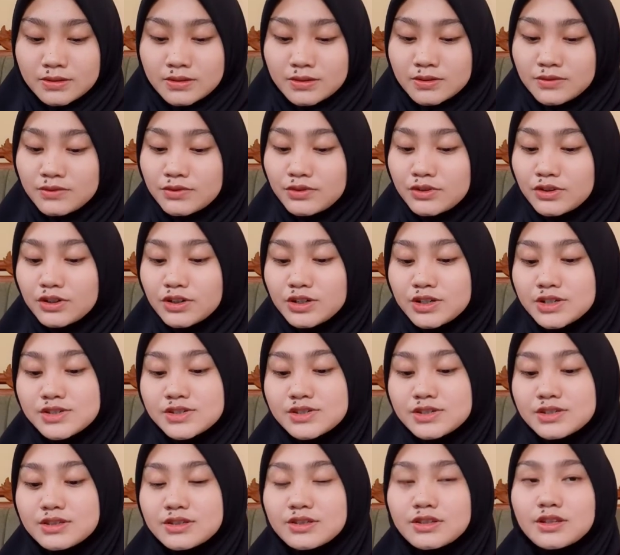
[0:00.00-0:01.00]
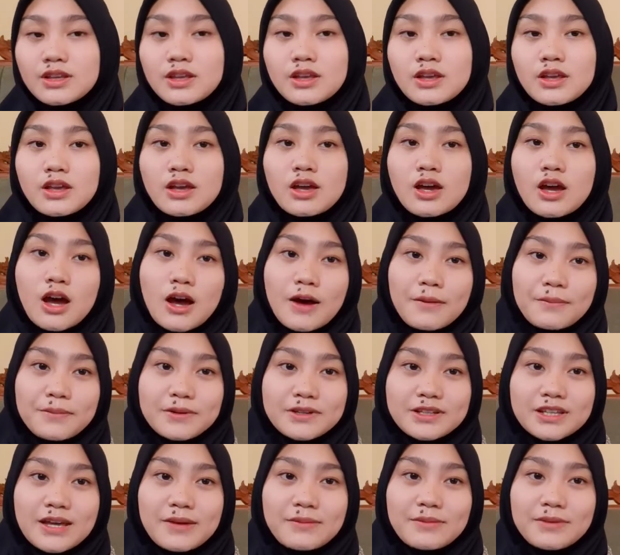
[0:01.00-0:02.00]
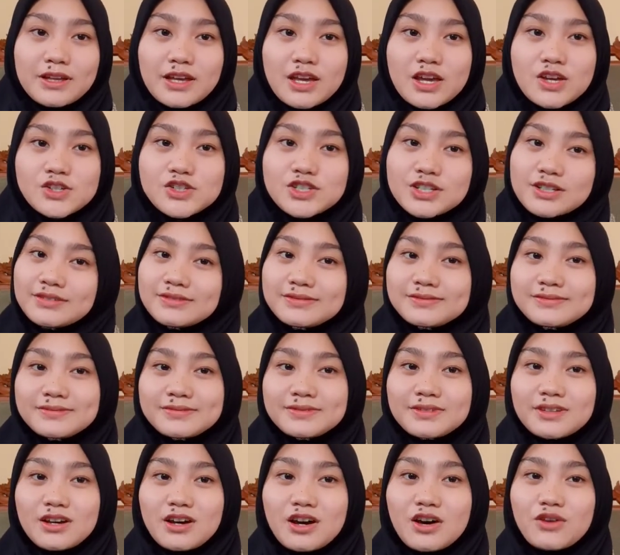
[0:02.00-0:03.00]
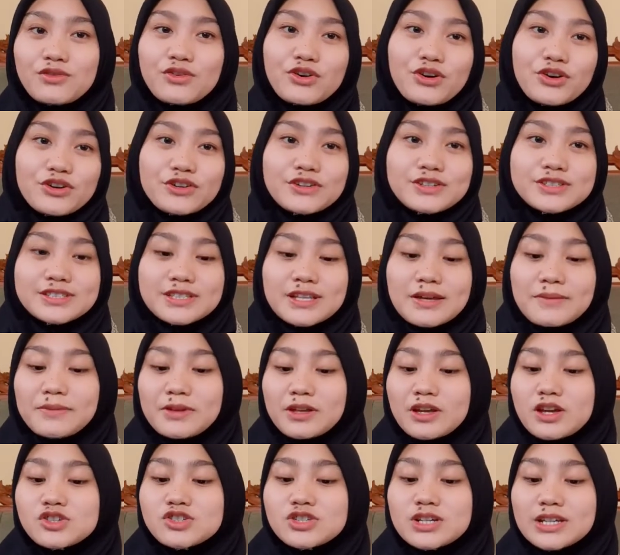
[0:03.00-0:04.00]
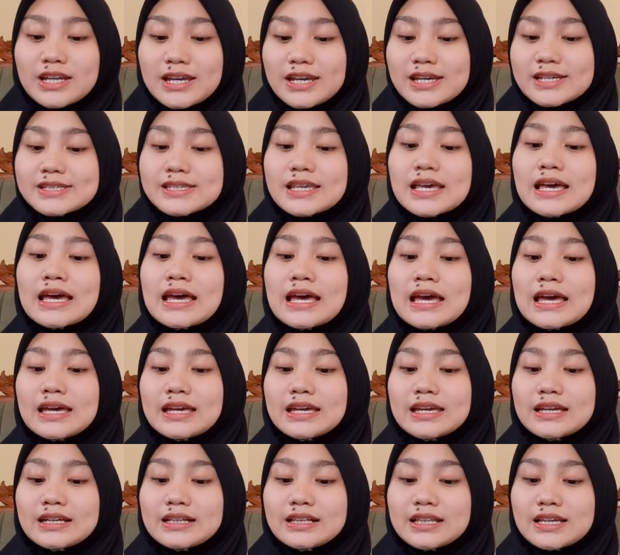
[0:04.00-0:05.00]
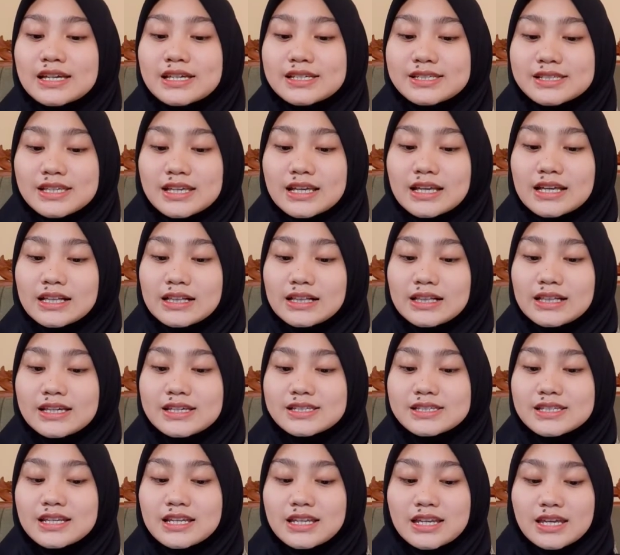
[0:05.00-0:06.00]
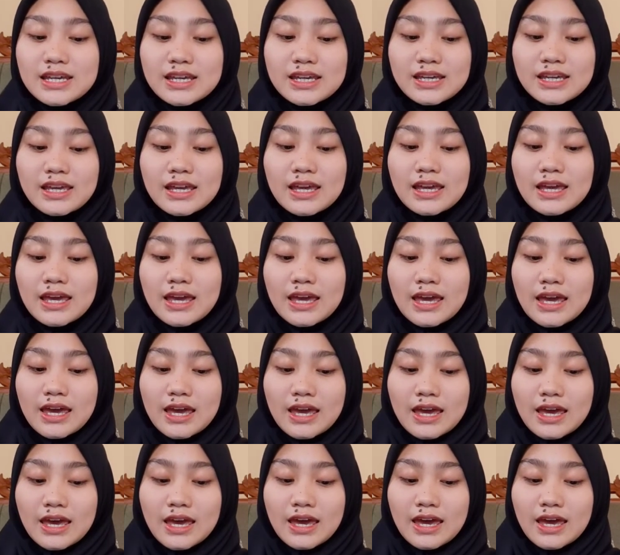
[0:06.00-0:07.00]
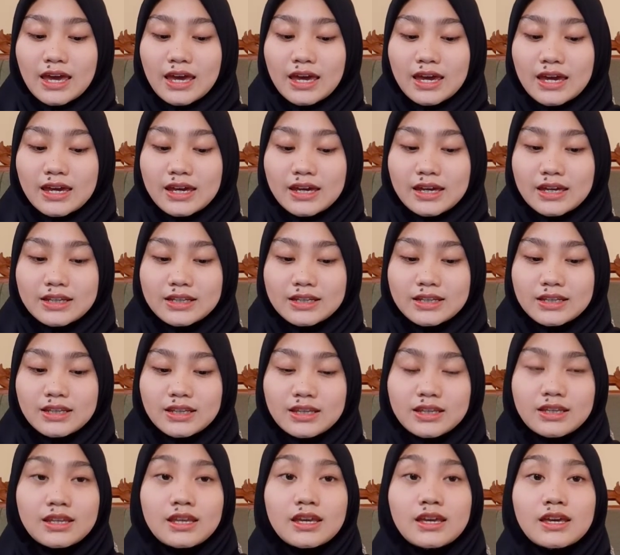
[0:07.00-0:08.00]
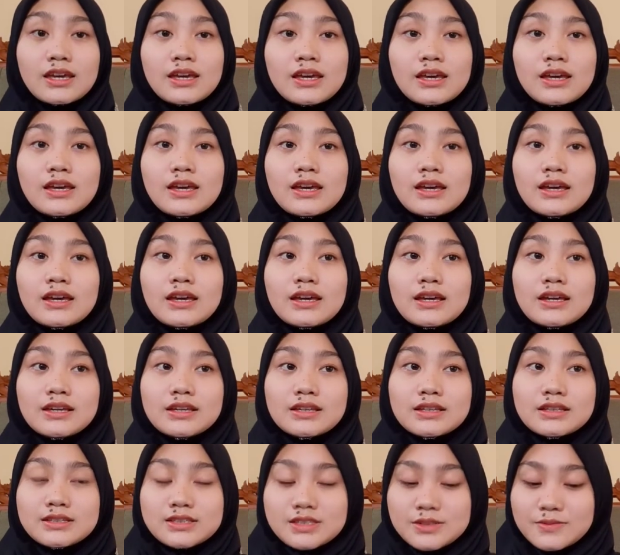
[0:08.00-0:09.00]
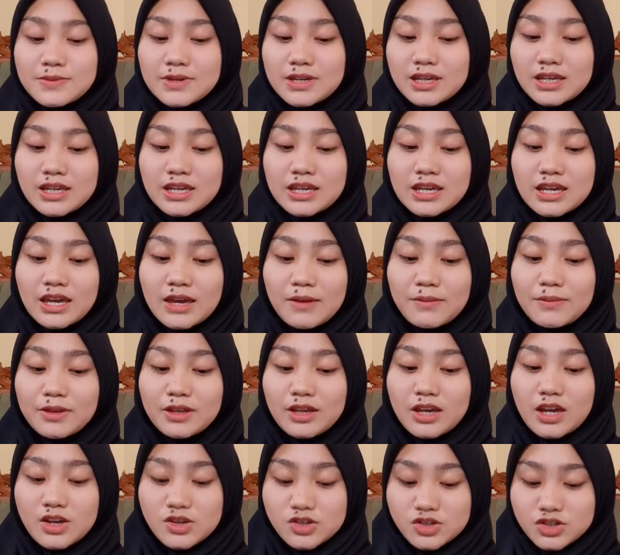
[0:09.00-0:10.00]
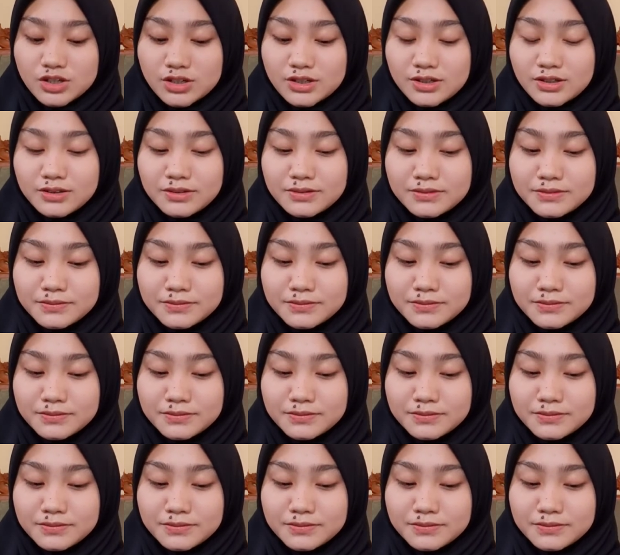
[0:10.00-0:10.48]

First, open the application. Of course, the application is English listening and speaking application.